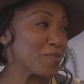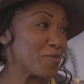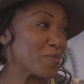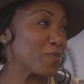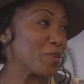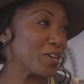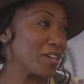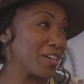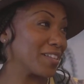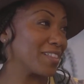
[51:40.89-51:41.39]

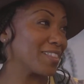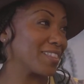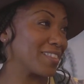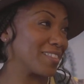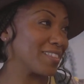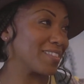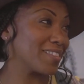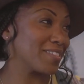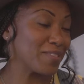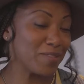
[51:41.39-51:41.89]
what
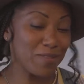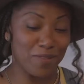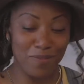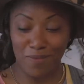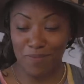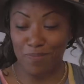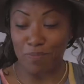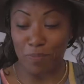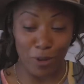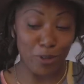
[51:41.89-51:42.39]

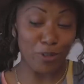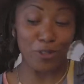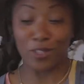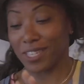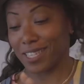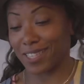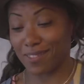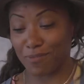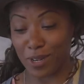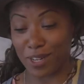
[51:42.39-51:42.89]

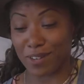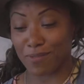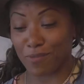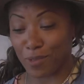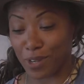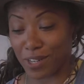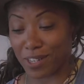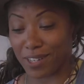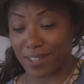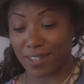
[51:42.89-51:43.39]
bursted, what,
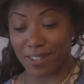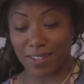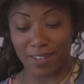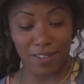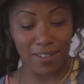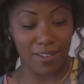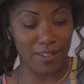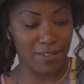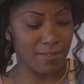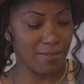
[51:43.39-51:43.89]
what,
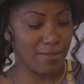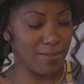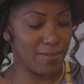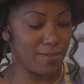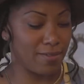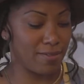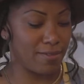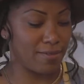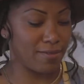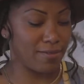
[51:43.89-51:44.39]

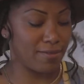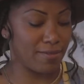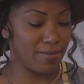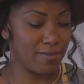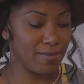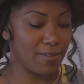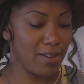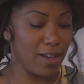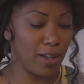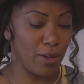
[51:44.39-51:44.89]

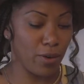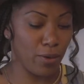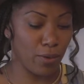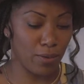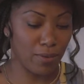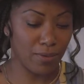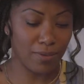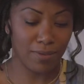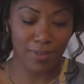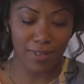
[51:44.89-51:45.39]

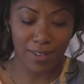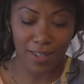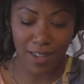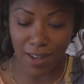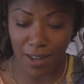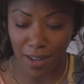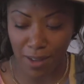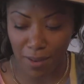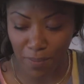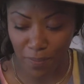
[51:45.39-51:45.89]
hello,
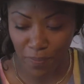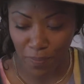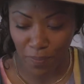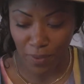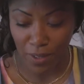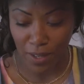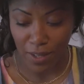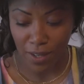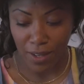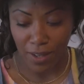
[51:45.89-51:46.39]
um,
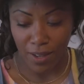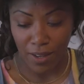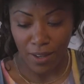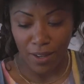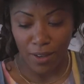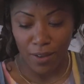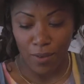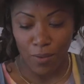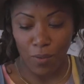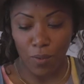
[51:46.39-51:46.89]

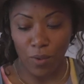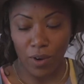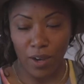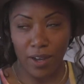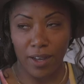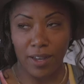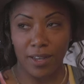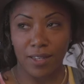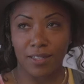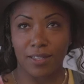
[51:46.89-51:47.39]

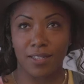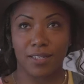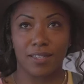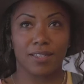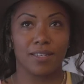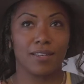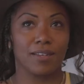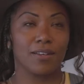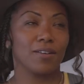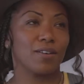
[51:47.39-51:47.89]
what
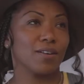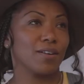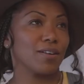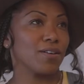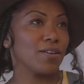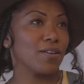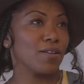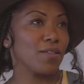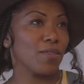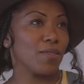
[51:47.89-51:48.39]

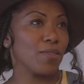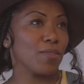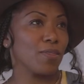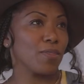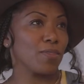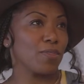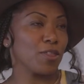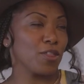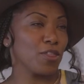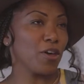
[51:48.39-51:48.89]

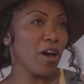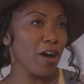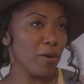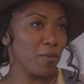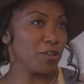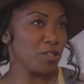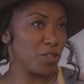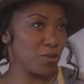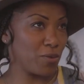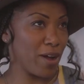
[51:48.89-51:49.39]
the thought
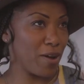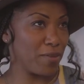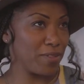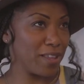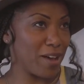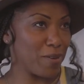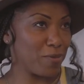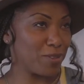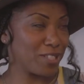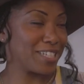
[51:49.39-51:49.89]
was around
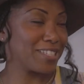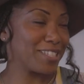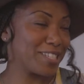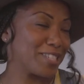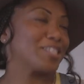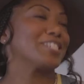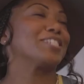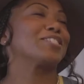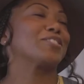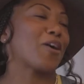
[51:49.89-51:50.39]
that was I
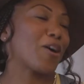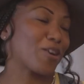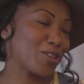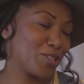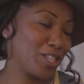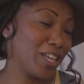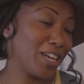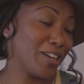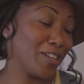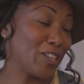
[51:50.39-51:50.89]
did these
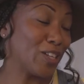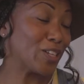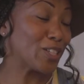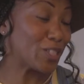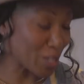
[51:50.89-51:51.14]
oxtail